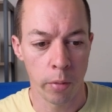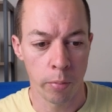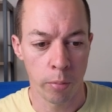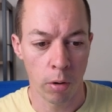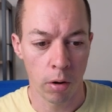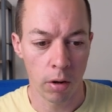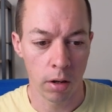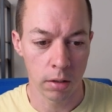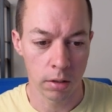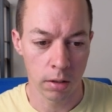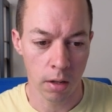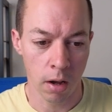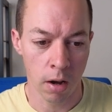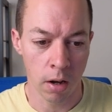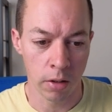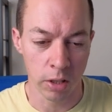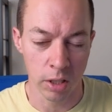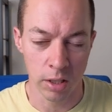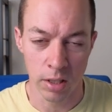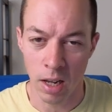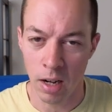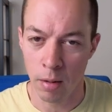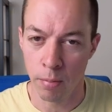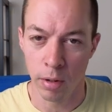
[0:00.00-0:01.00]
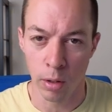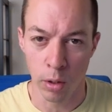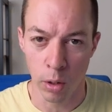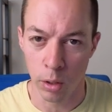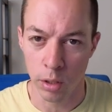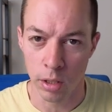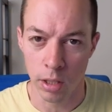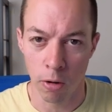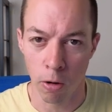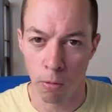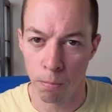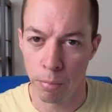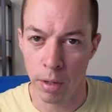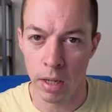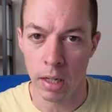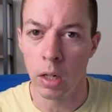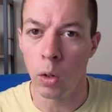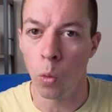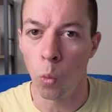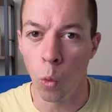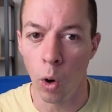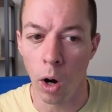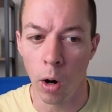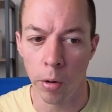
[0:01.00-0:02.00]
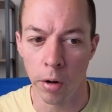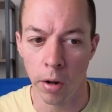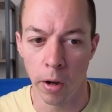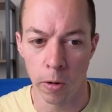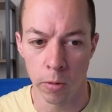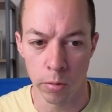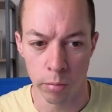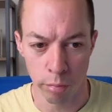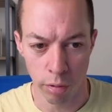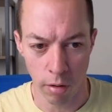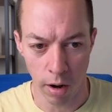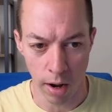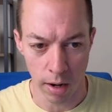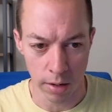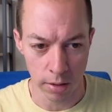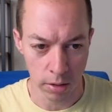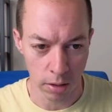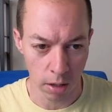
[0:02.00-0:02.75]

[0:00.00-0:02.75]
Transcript: that products aren't just selling because they're a big, well-known brand.